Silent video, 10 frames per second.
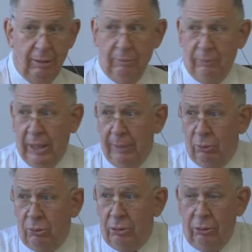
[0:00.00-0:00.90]
And
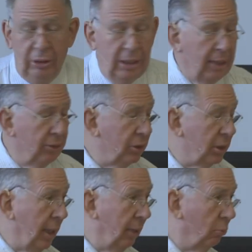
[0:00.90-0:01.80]
people couldn't
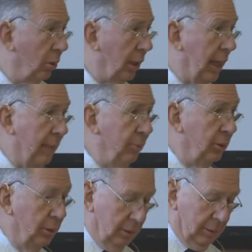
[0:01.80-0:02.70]
understand what had
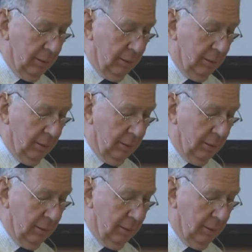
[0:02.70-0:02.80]
happened.